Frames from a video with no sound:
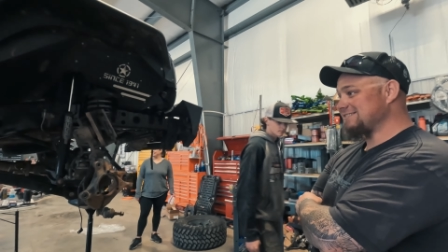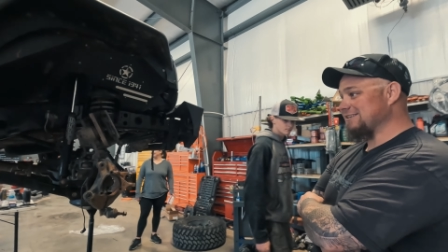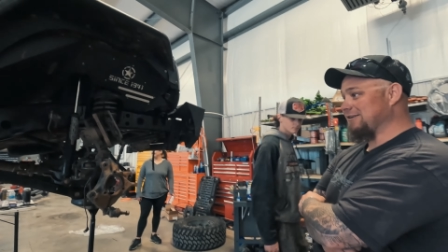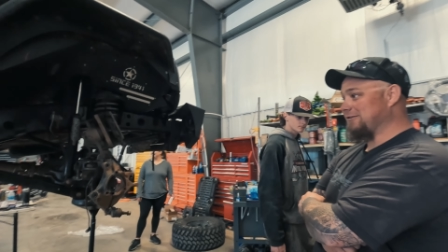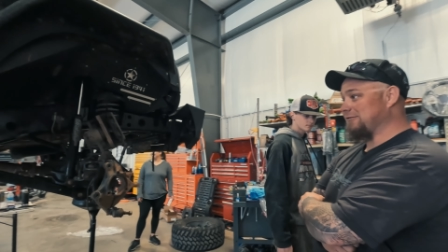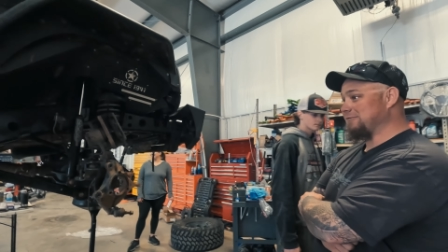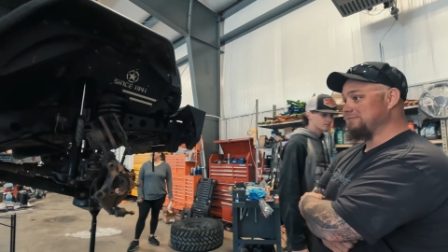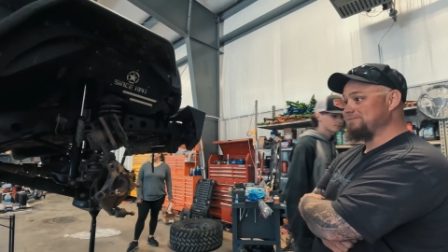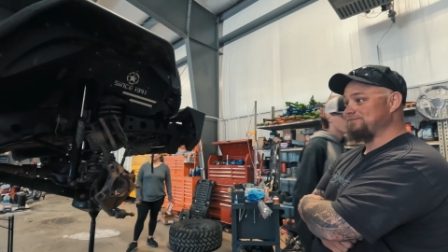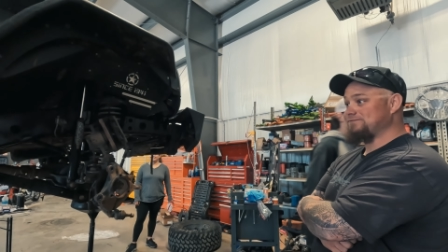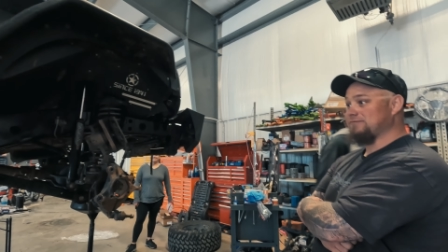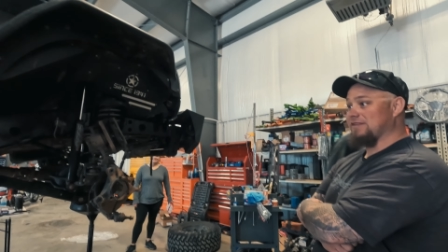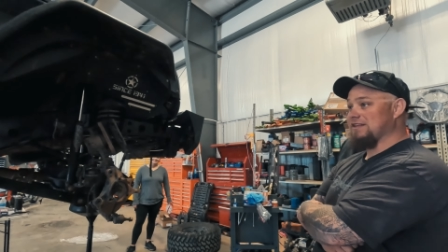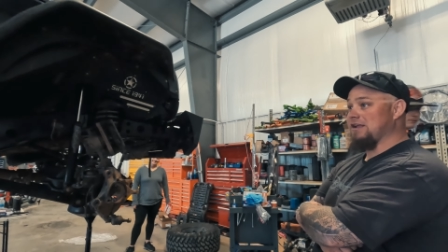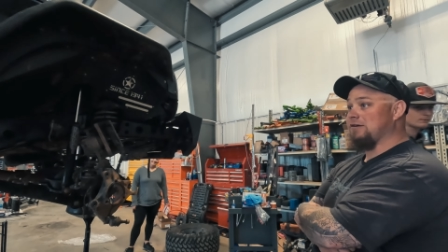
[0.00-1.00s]
so
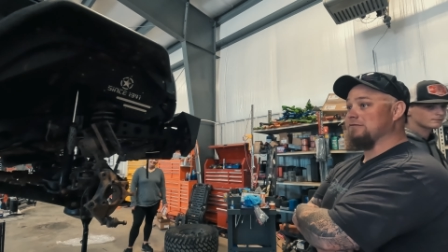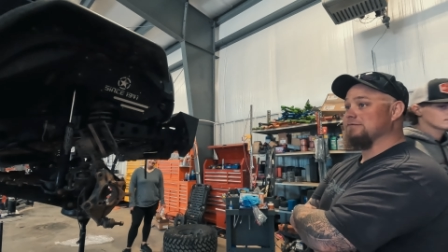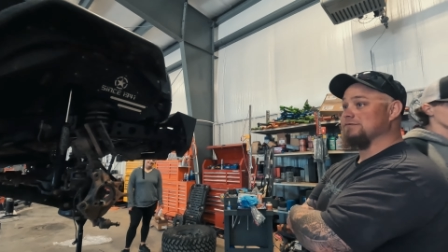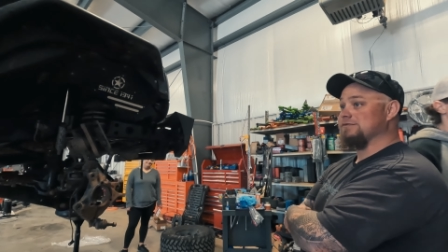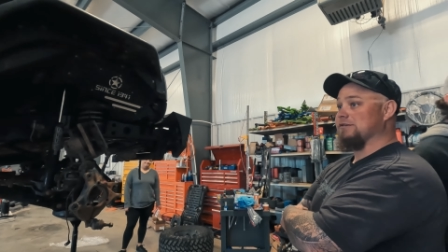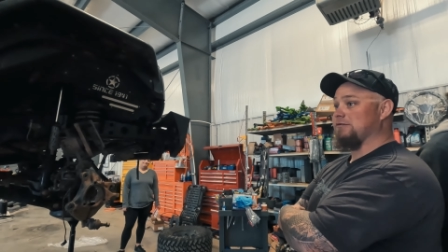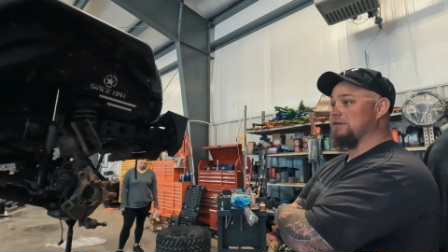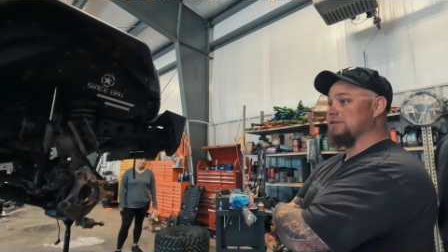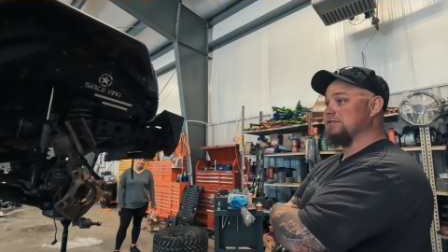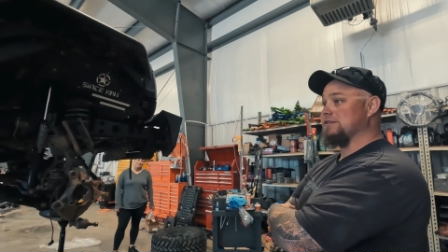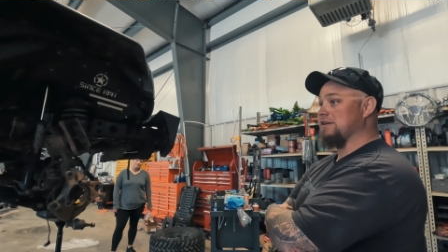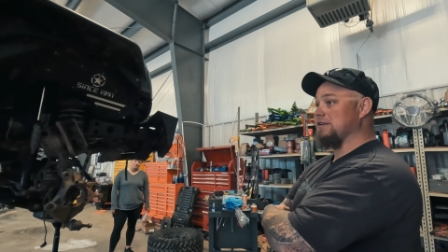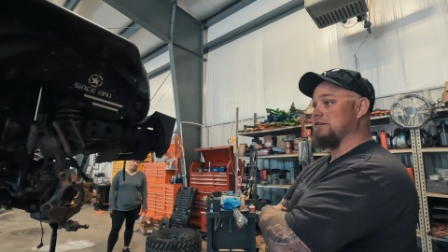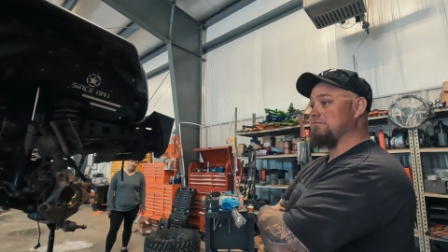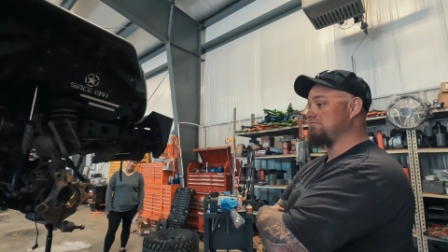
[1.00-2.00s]
no, so we're just
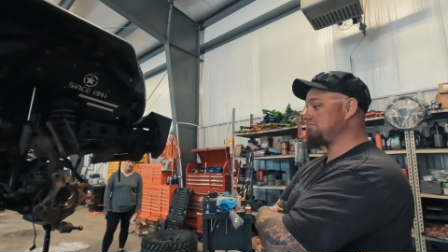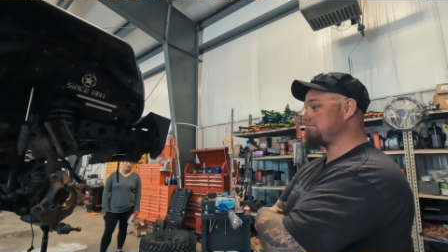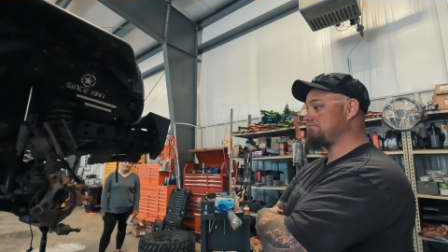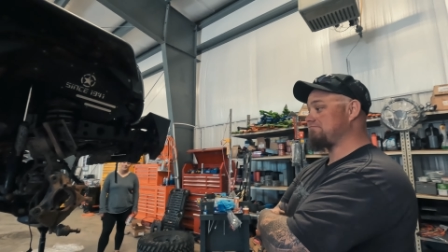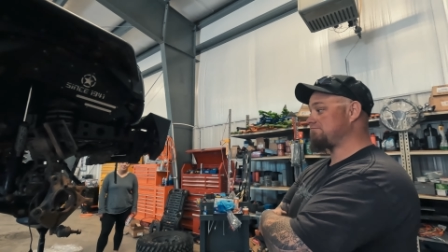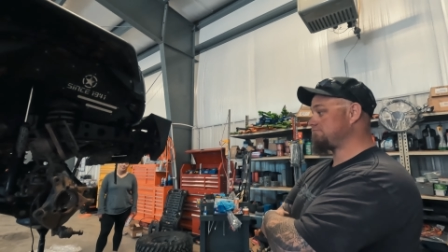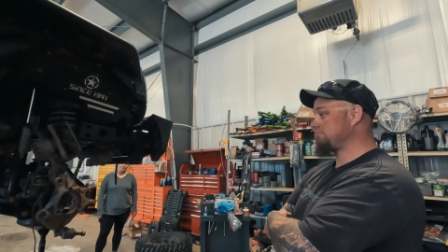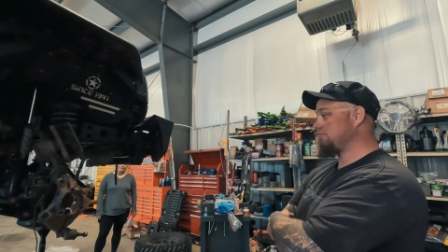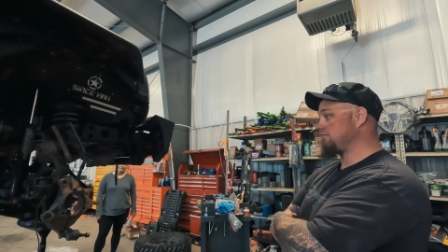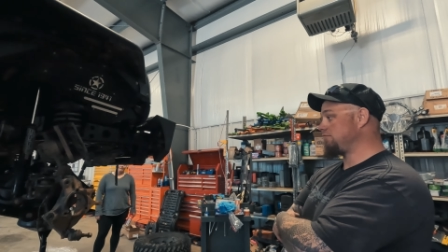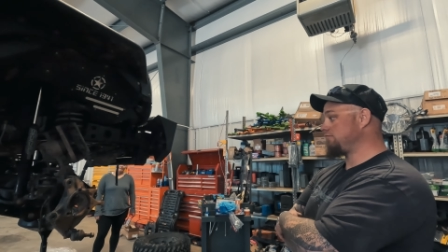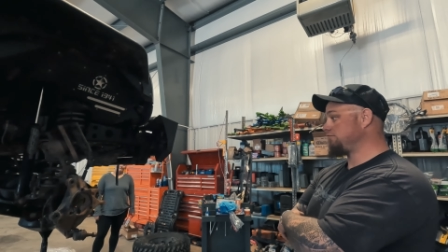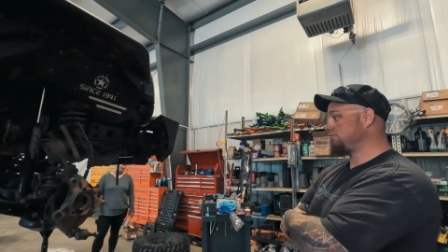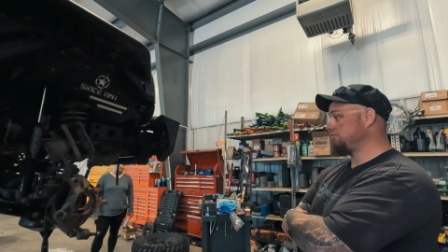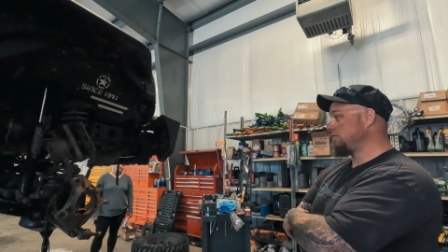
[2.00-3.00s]
gonna.
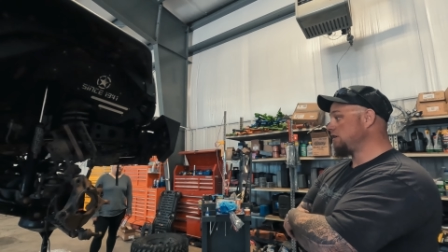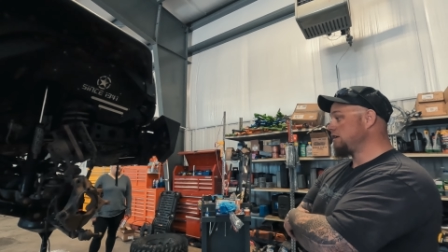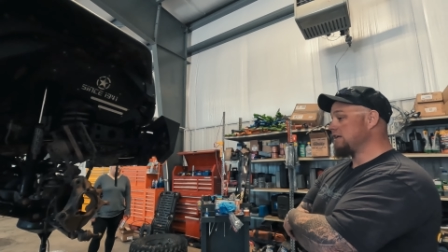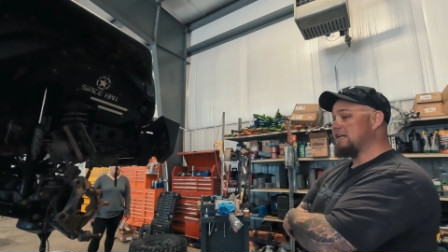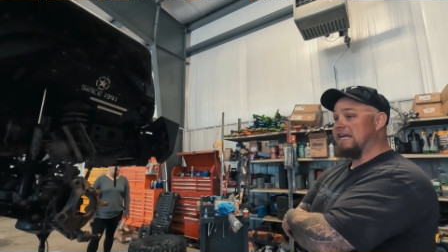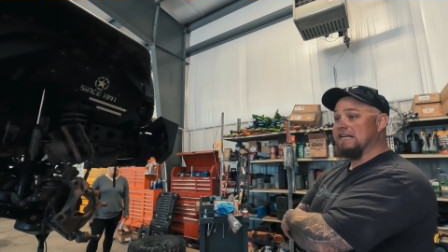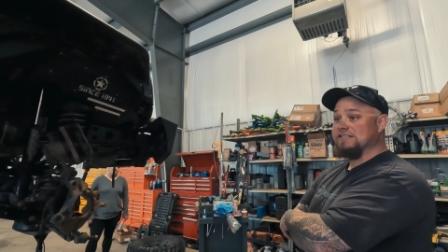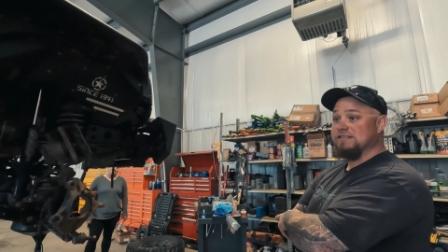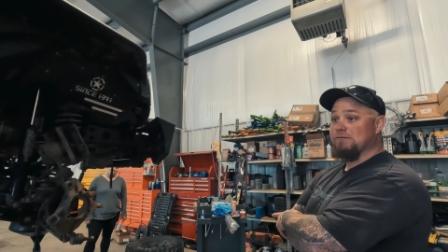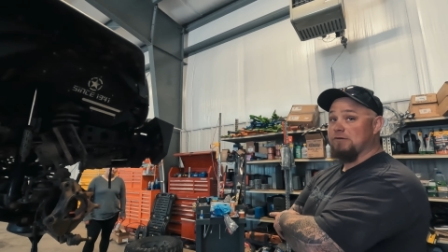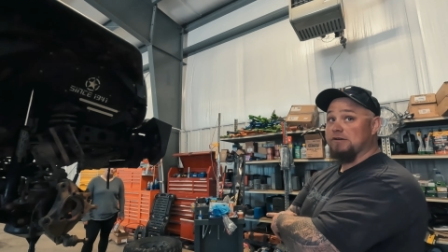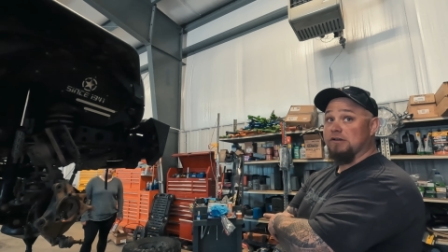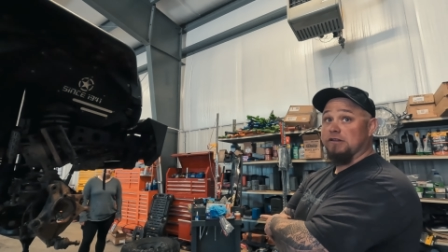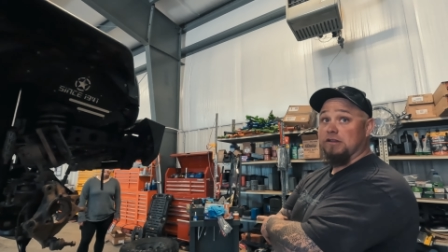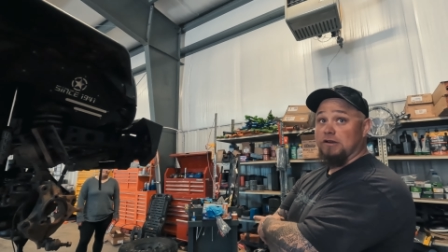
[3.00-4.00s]
Cassie
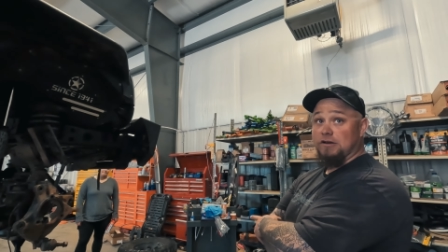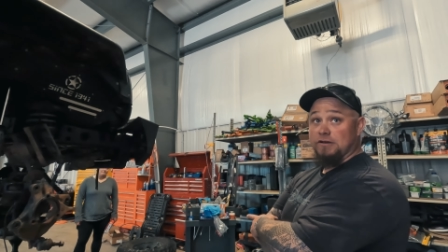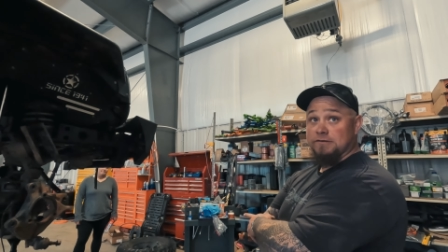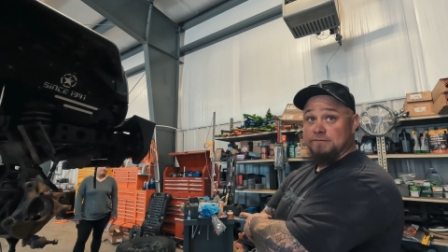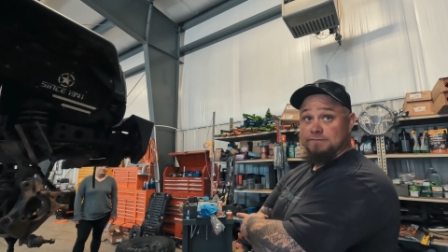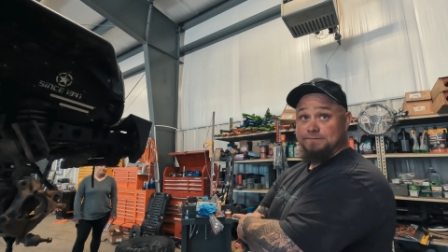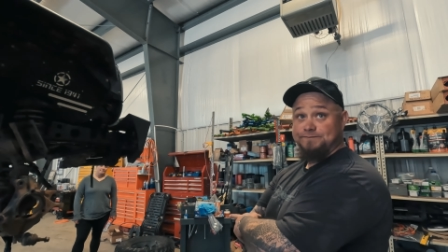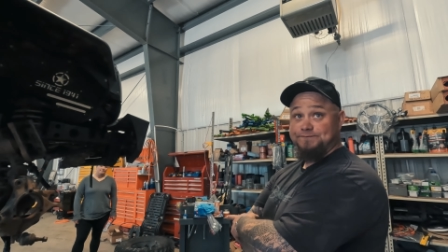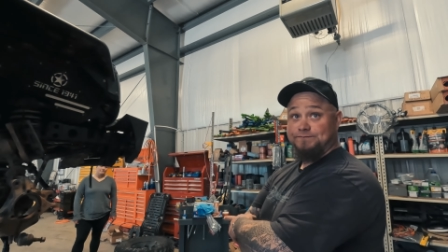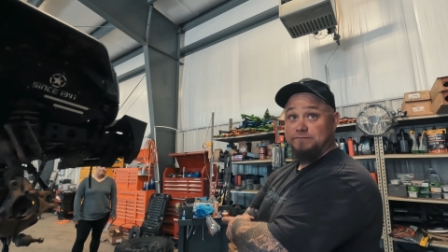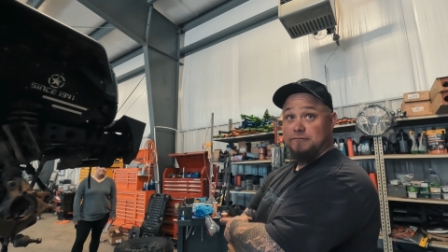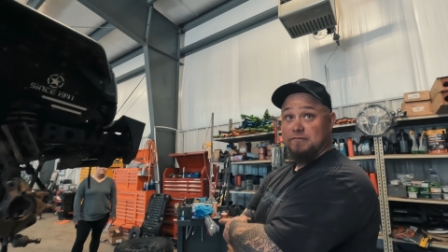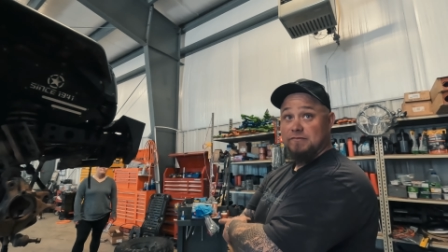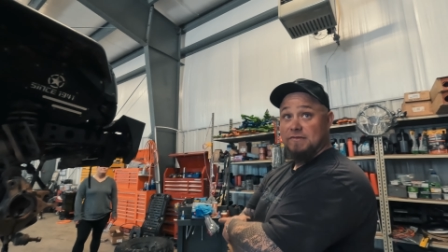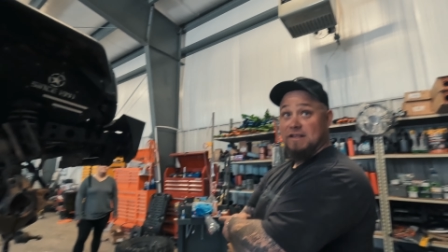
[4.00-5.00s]
wanted to learn
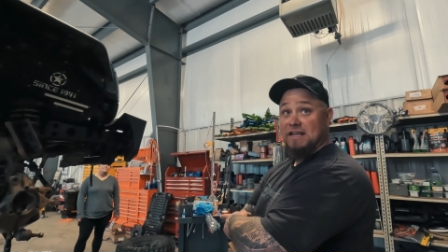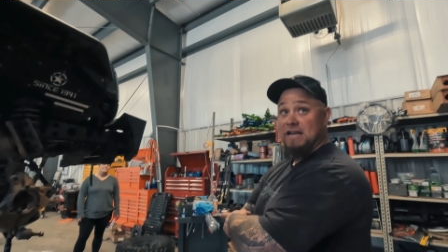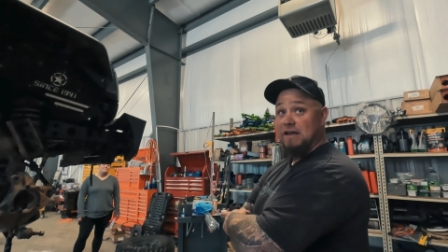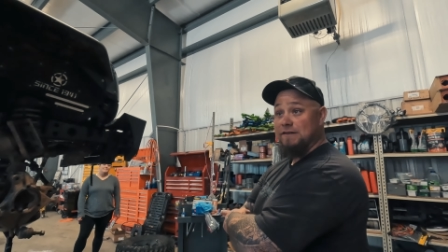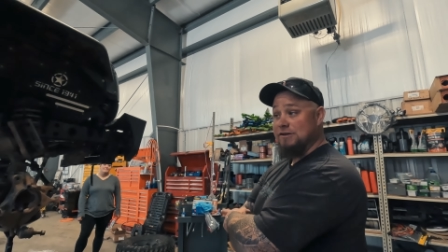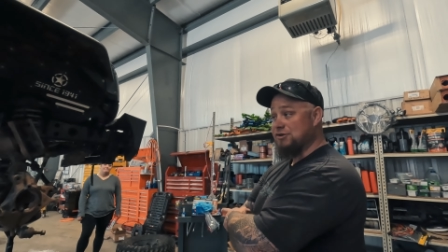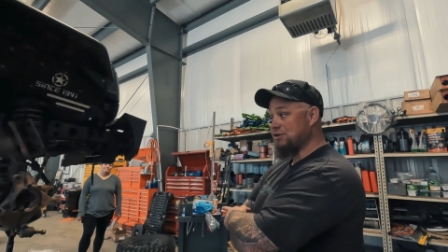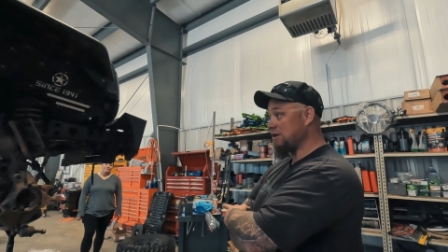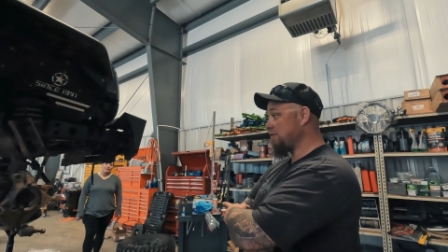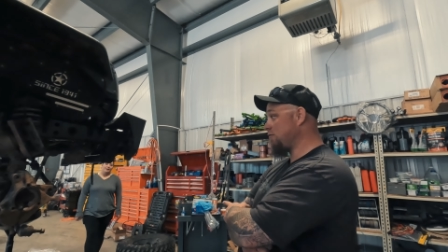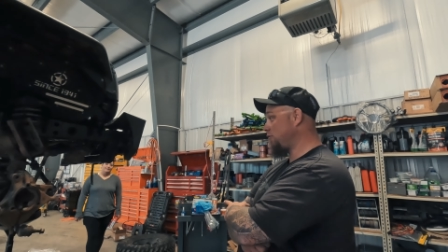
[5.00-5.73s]
how this shit